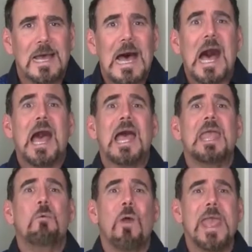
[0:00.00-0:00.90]

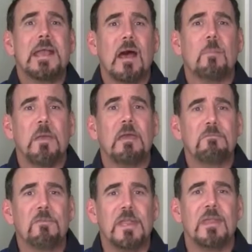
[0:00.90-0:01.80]
I wake up
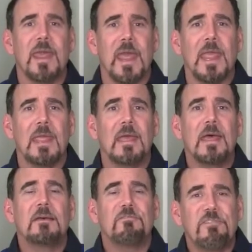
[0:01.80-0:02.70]
every day
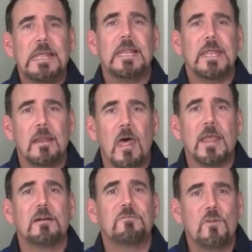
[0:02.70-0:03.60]
feeling
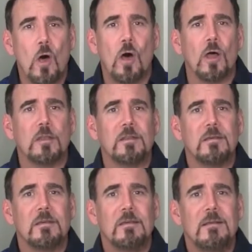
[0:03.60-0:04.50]
like a fraud.
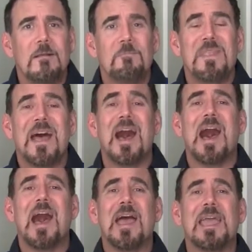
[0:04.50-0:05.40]

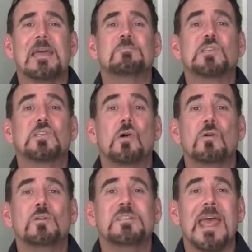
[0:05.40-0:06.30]
I am
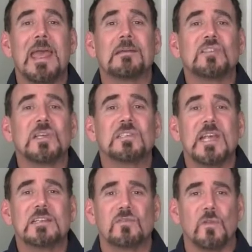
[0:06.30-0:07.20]
so dang
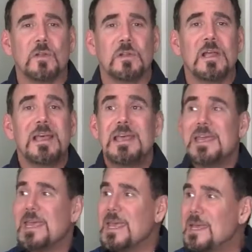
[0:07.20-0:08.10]
successful
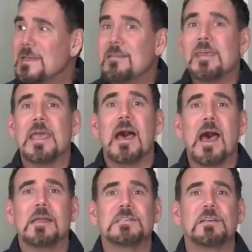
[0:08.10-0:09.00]
in the
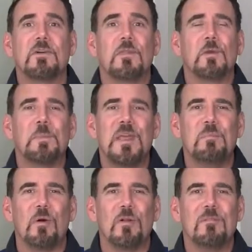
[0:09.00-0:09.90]
eyes of other
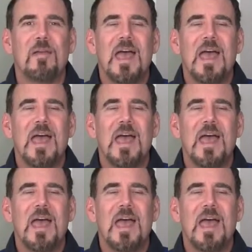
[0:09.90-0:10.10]
people.